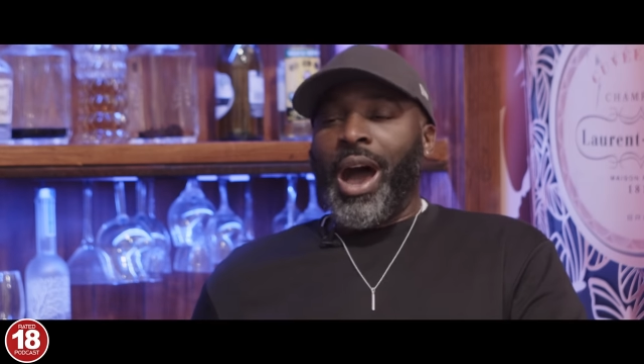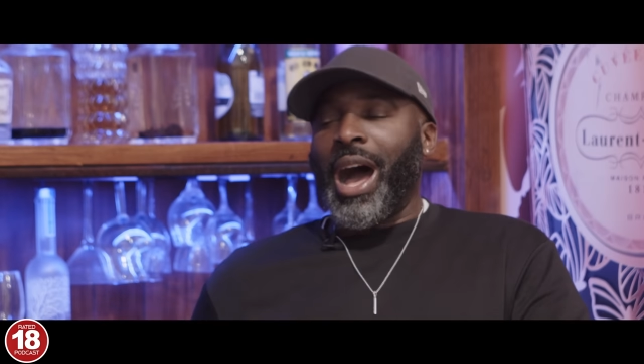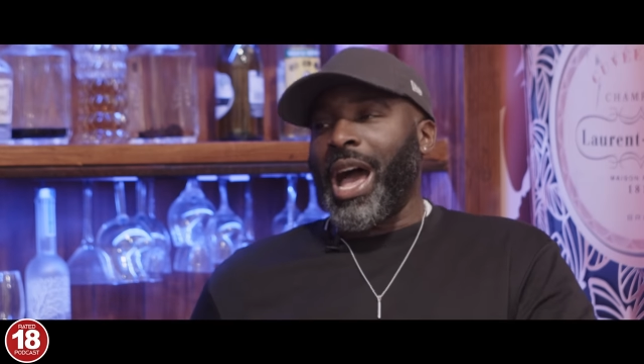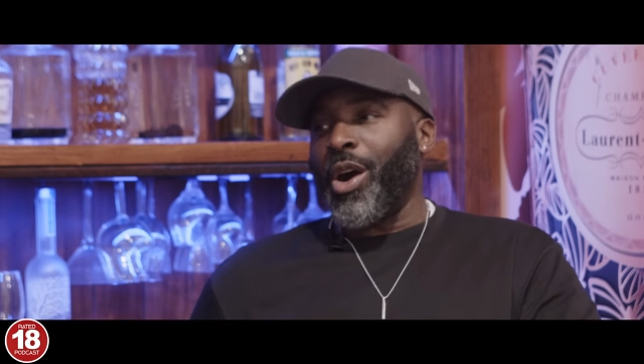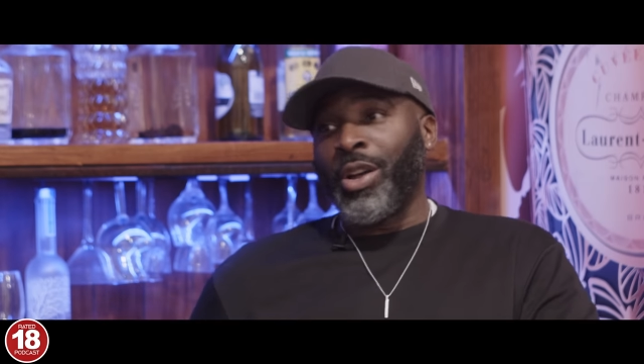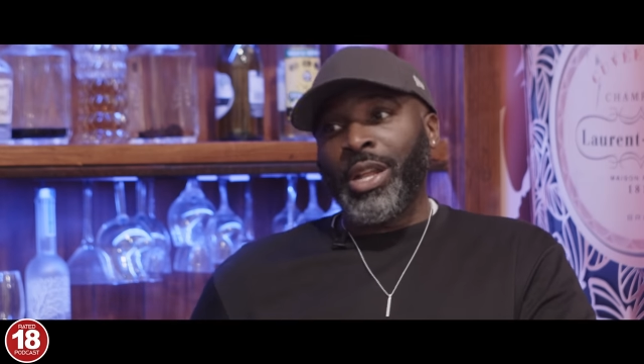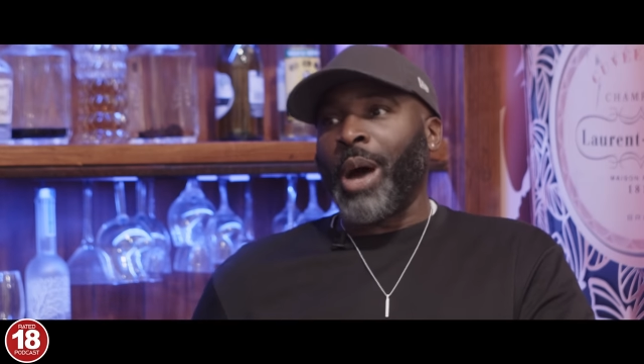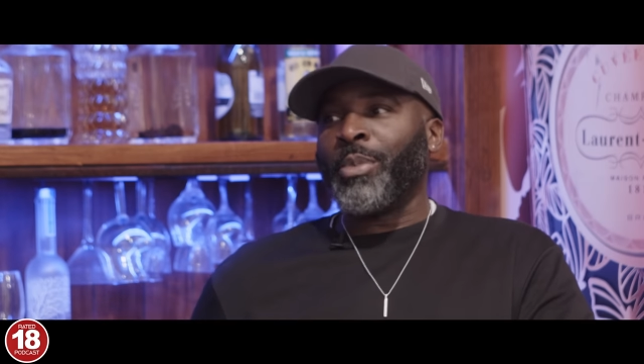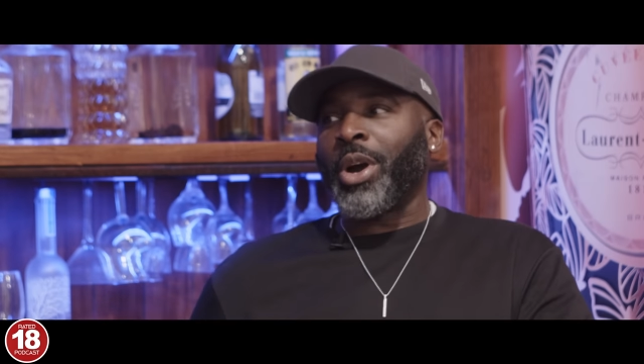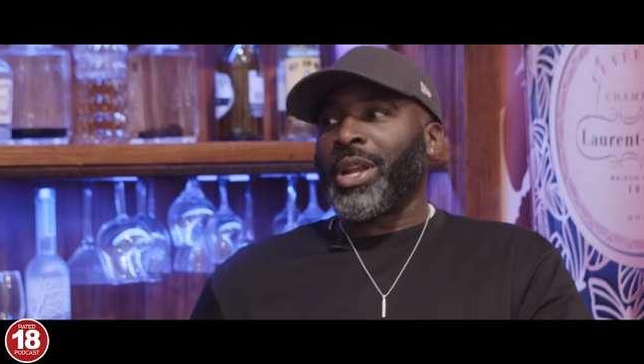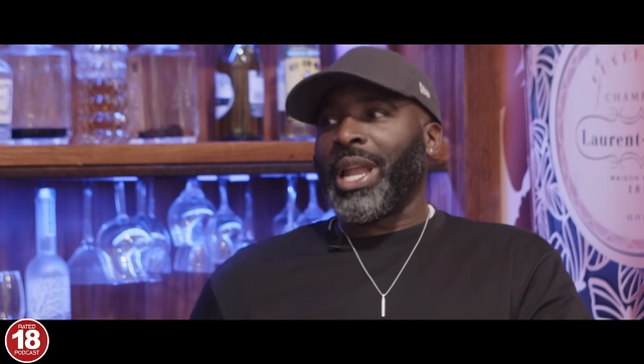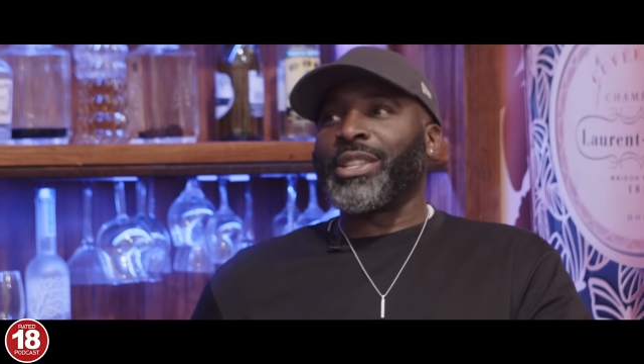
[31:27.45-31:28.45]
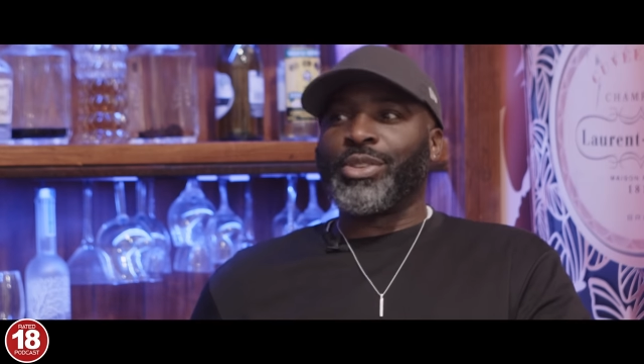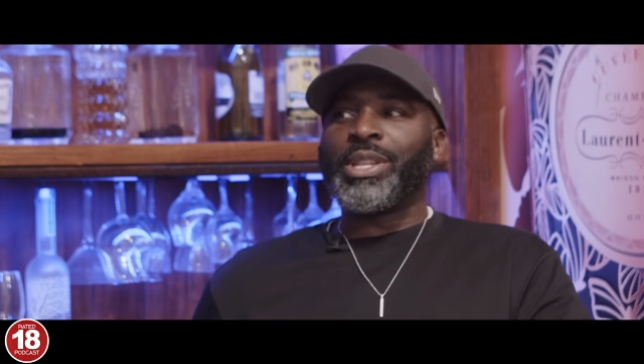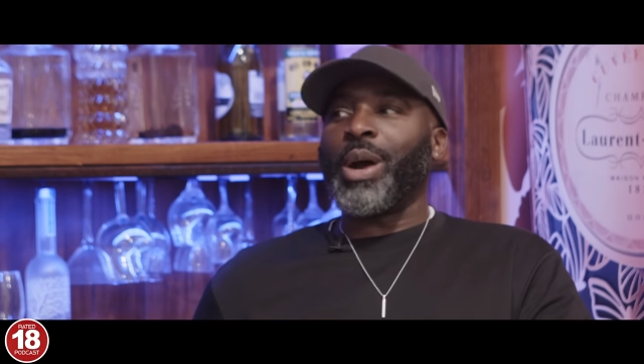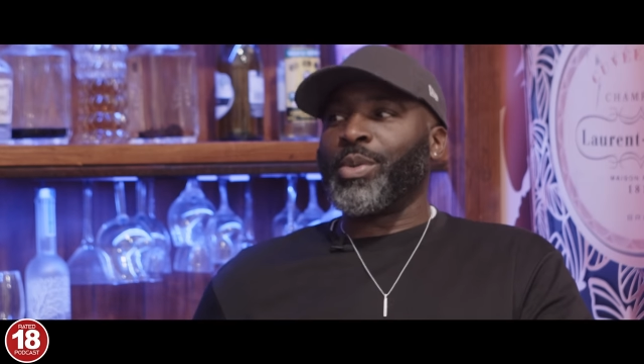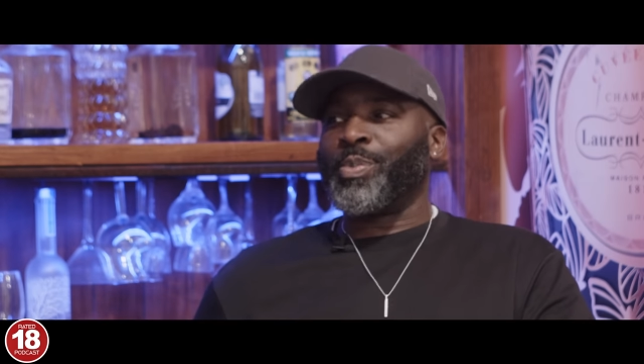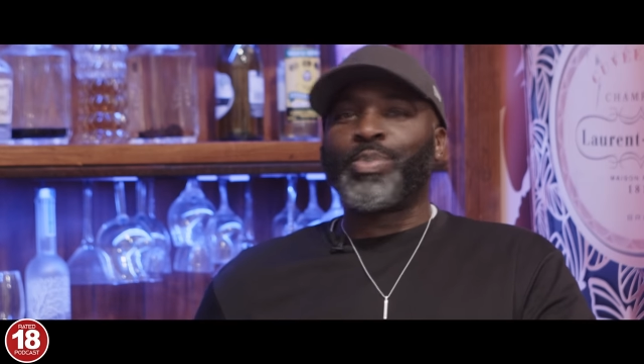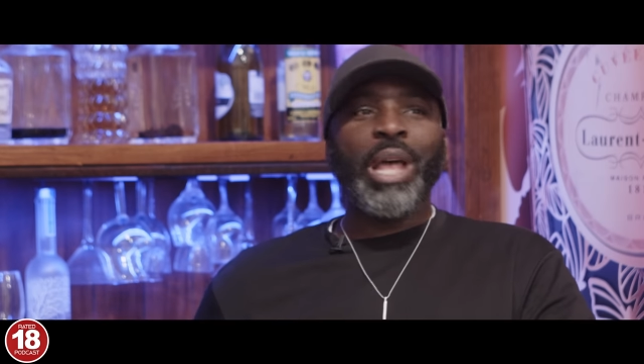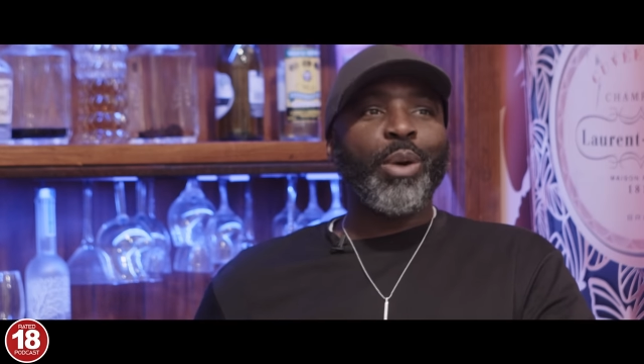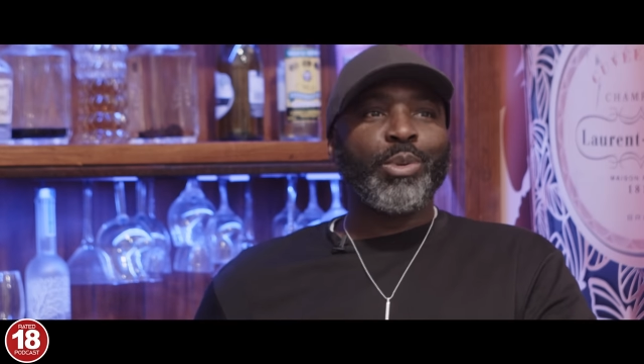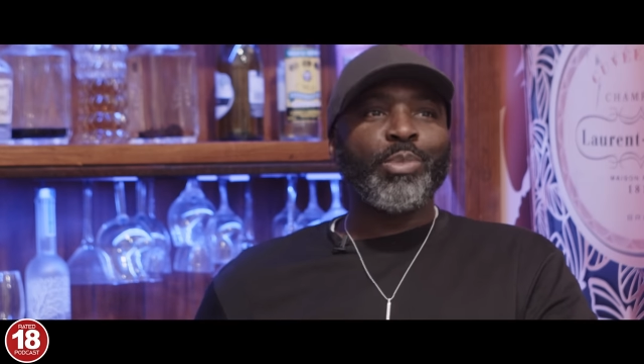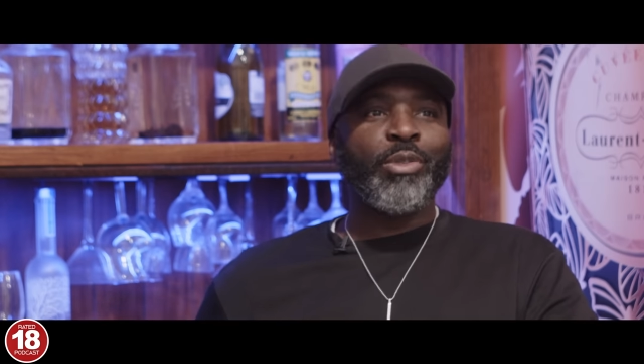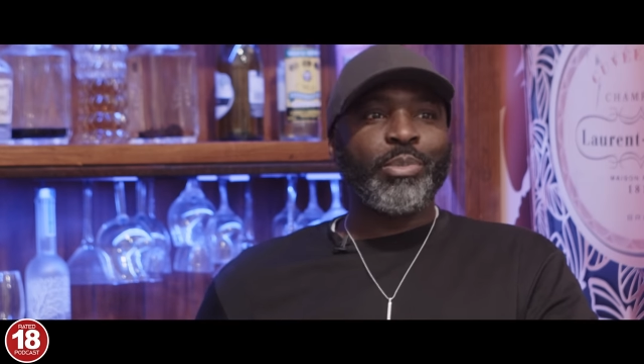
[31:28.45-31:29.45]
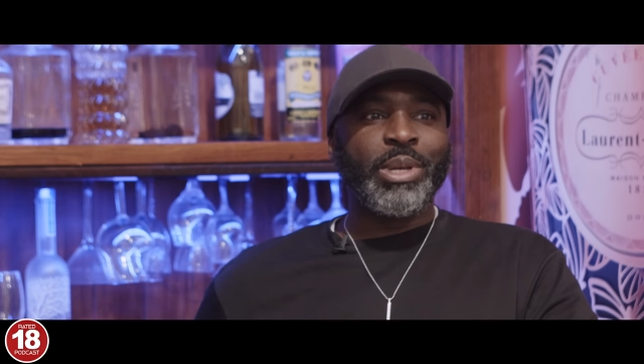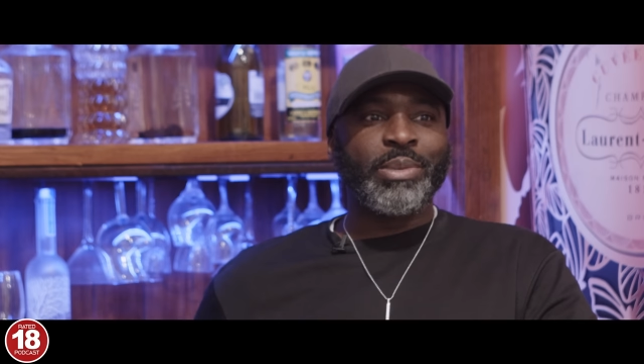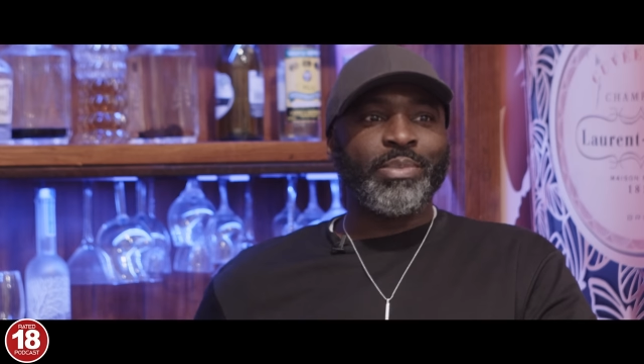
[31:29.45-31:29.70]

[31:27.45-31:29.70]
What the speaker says: I'm not going to lie to you, that would bother me.